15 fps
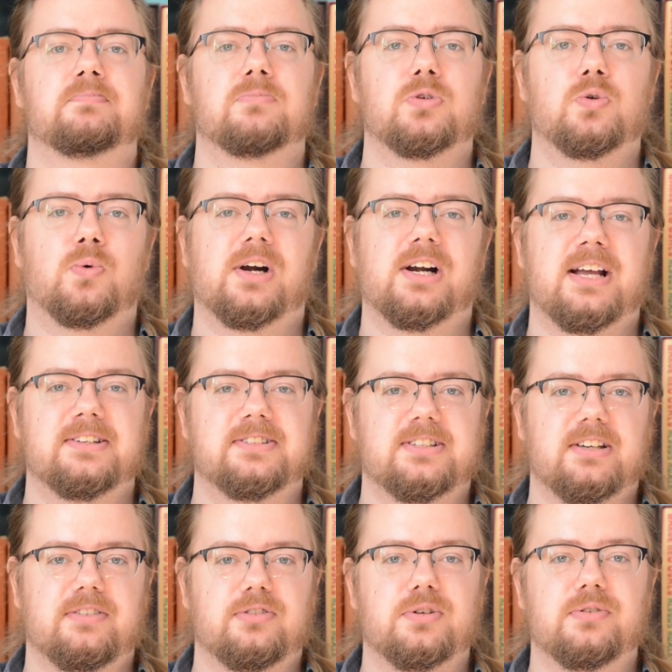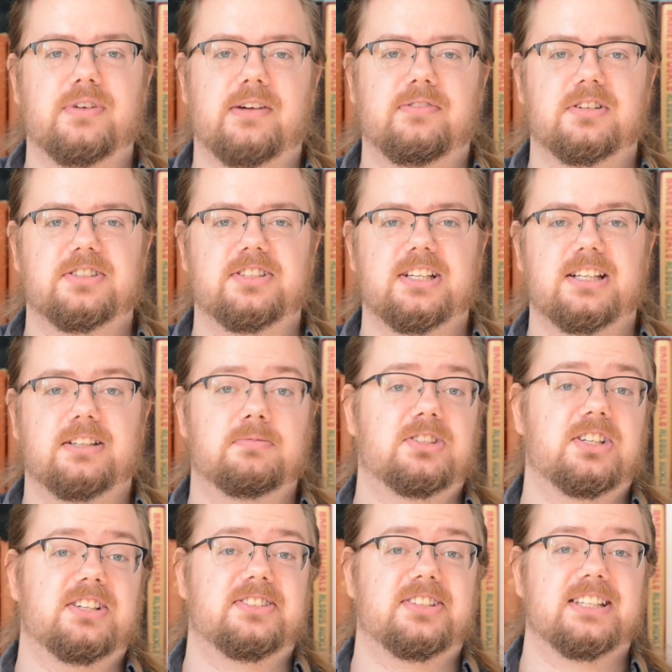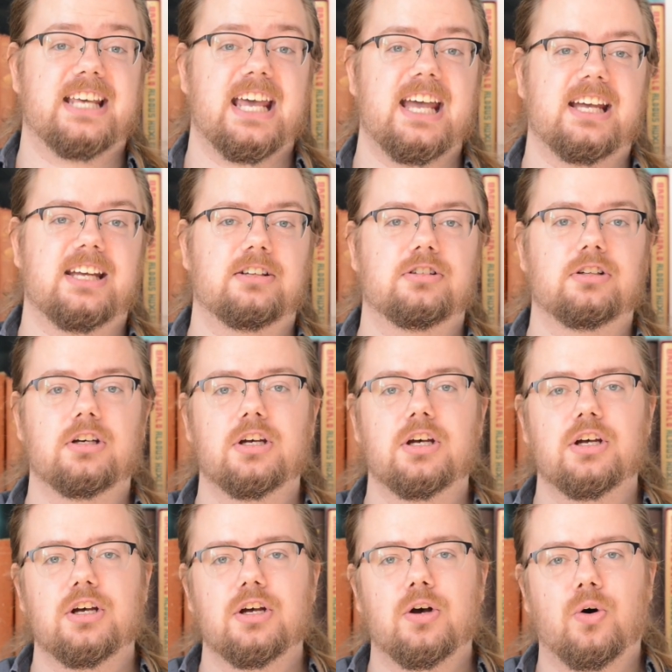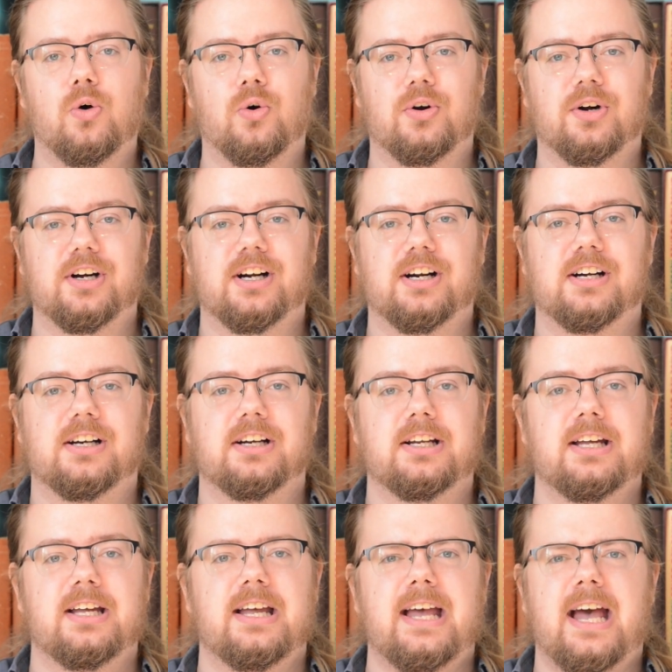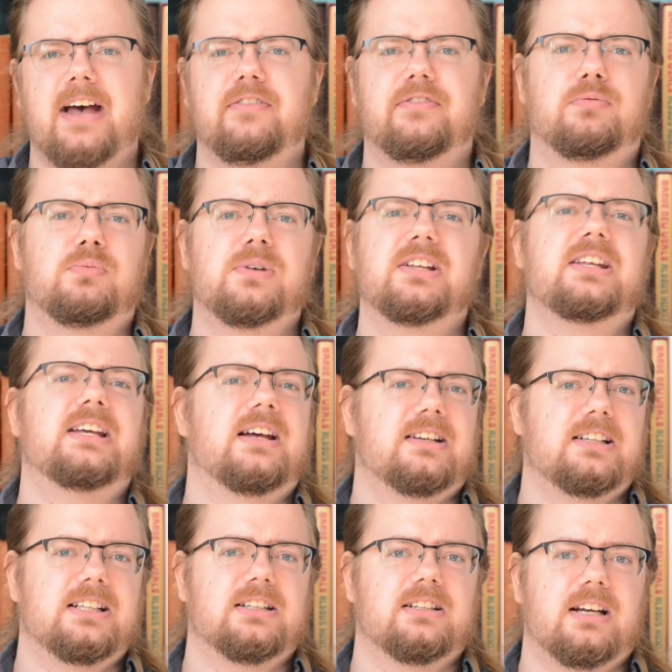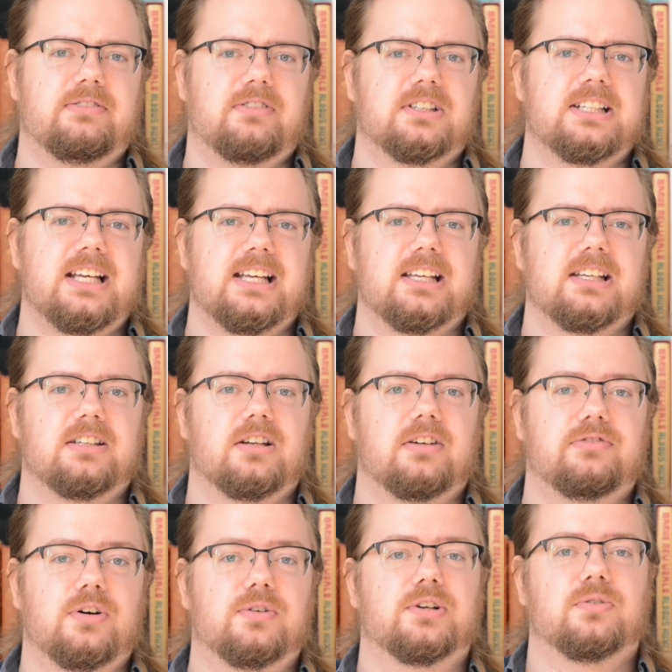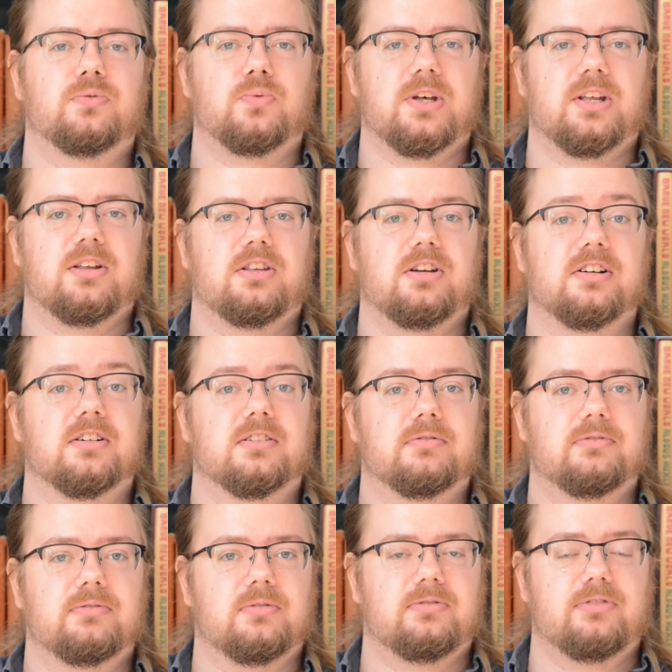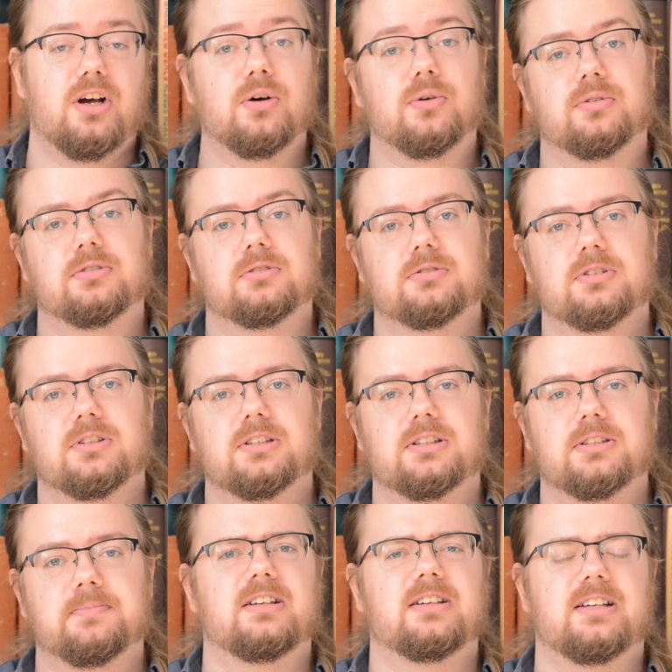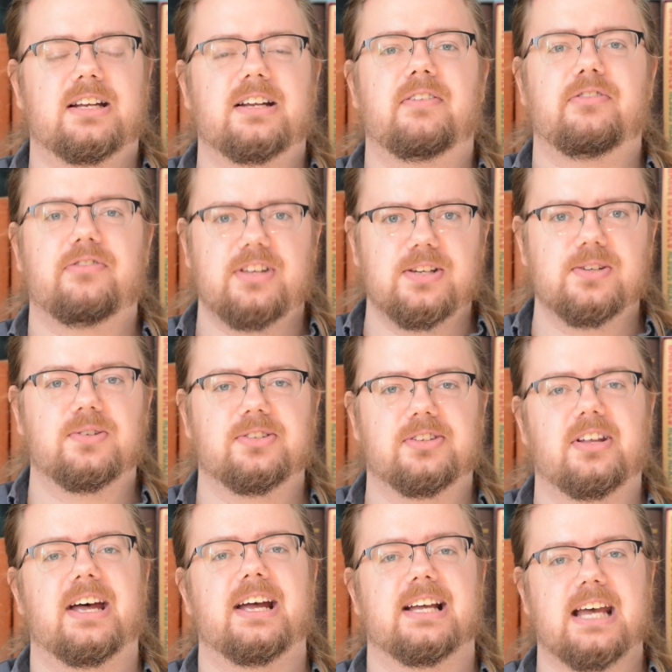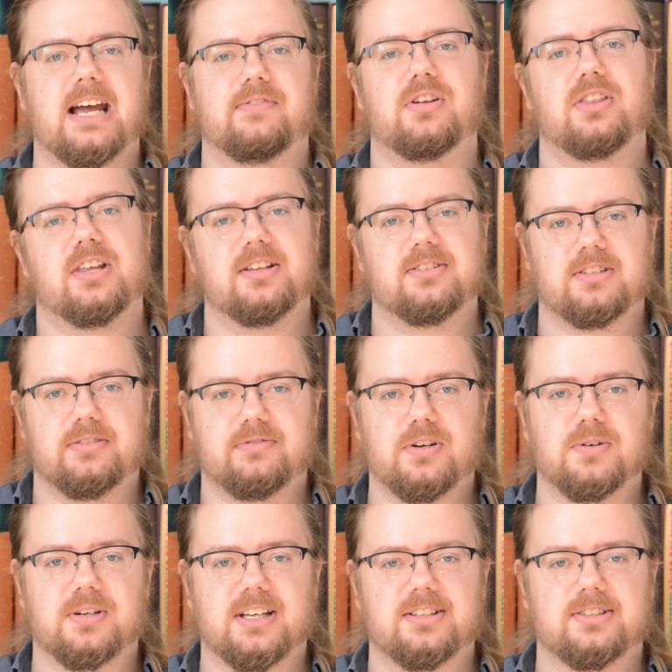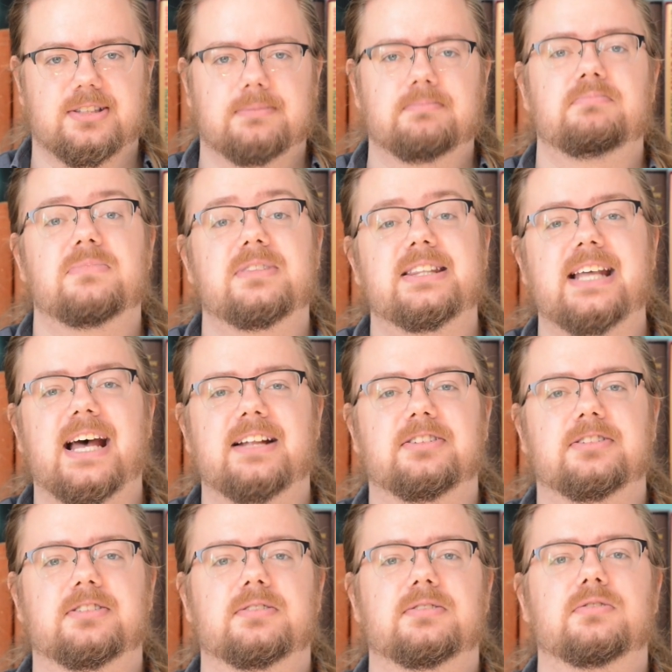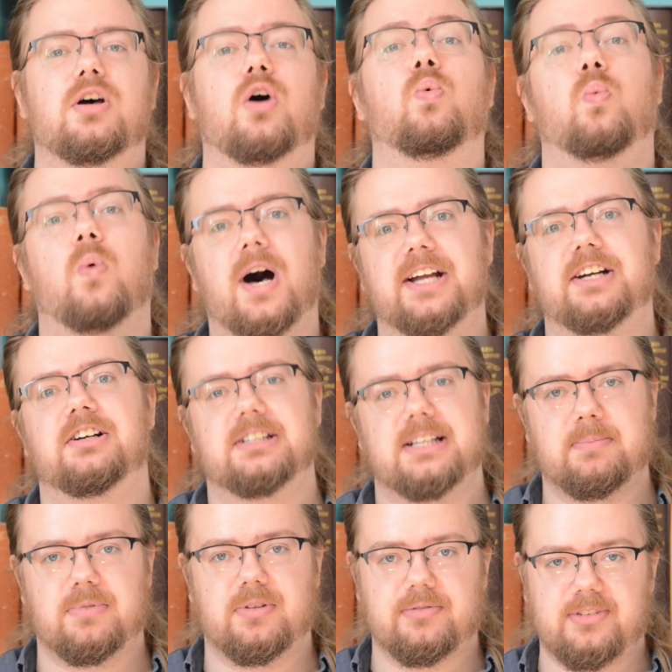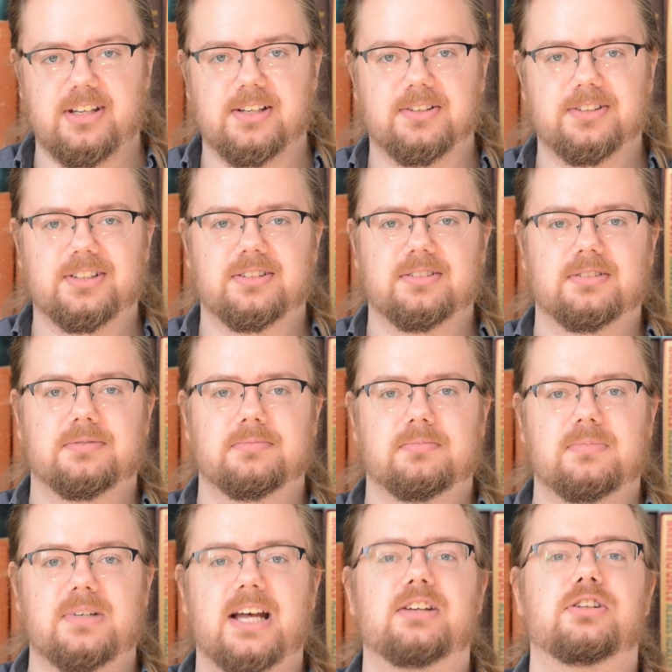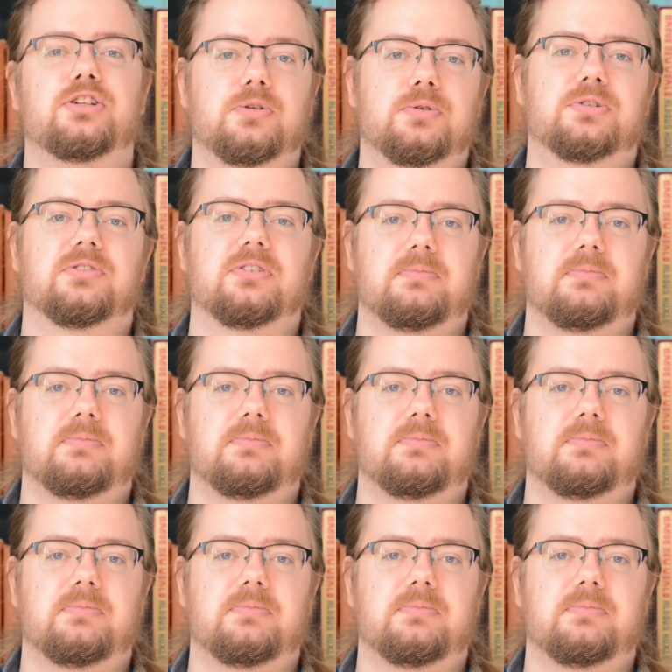Whereas if you've ever seen Citizen Kane, or have really ever taken a photo with your phone, and it feels like everything's in focus, that's a wider depth of field, and usually